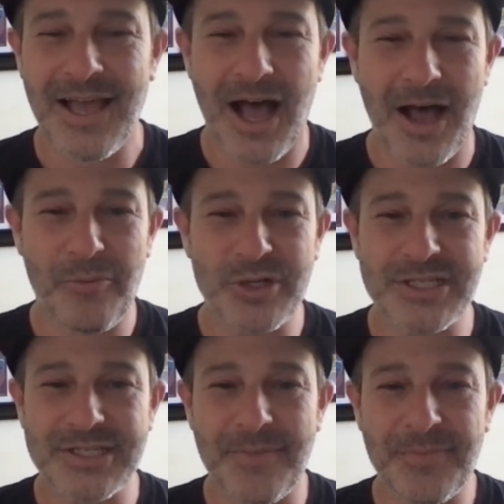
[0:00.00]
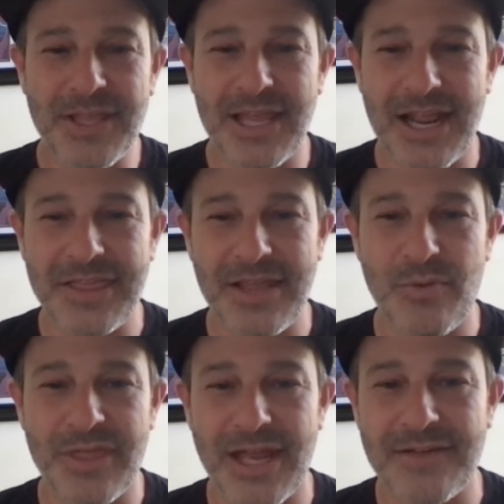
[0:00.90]
which is something that I
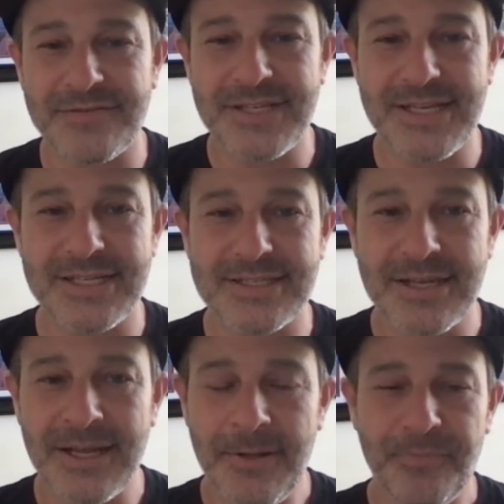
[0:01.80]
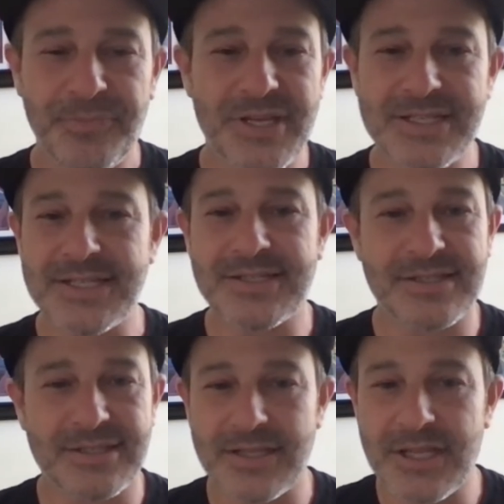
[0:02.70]
think with NFTs, this
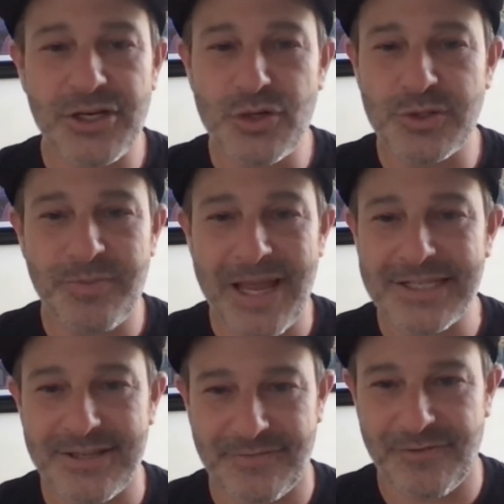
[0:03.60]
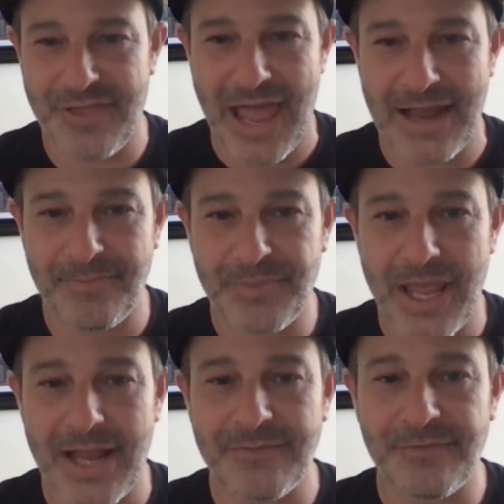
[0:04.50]
is the new space for that.
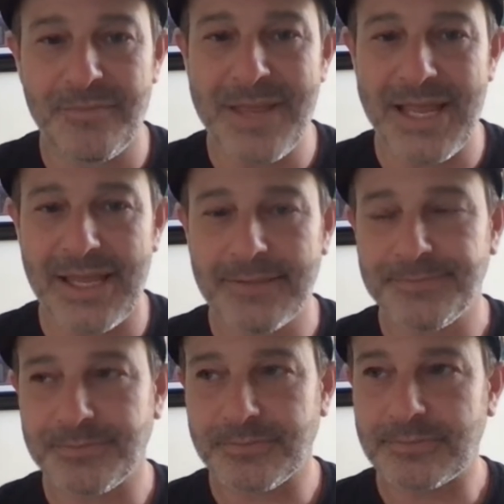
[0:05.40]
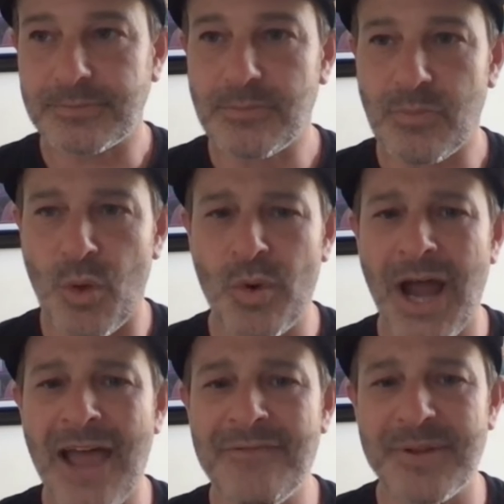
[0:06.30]
And for me,
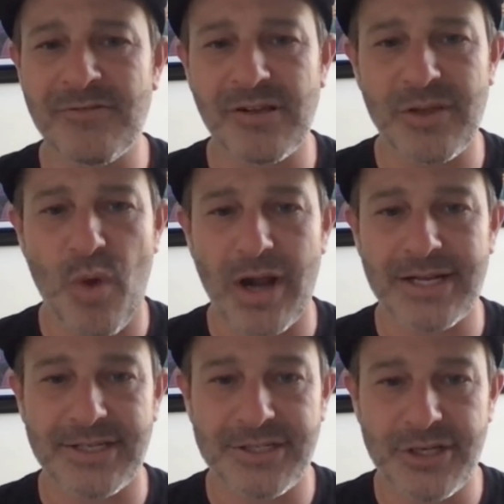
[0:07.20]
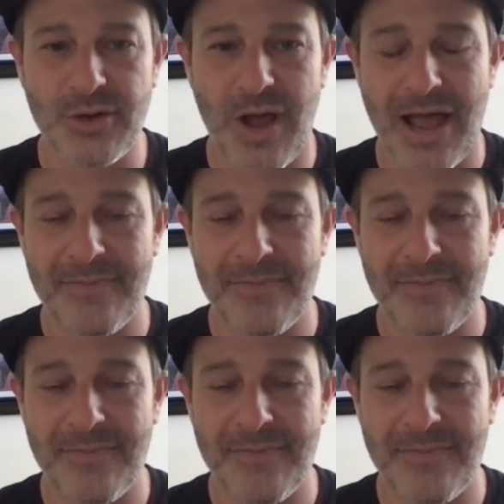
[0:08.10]
what I've been really wanting to do,